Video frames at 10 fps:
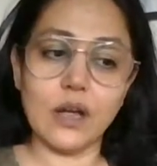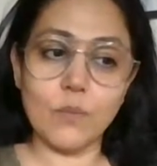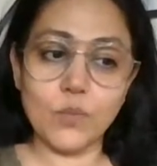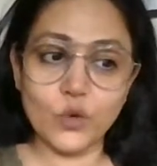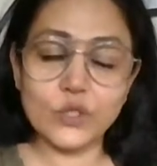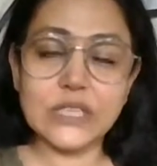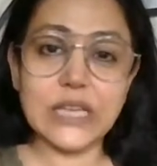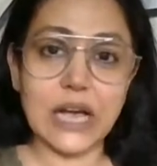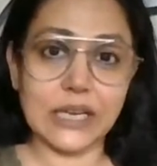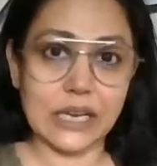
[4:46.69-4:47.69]
moon
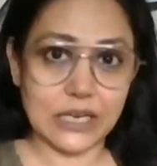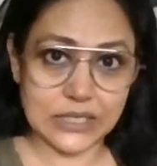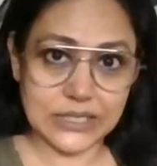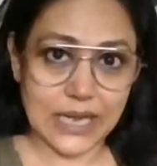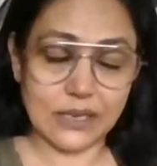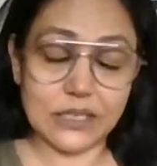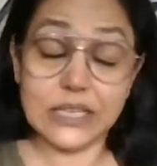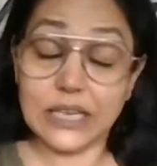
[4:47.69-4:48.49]
sign and ascendant,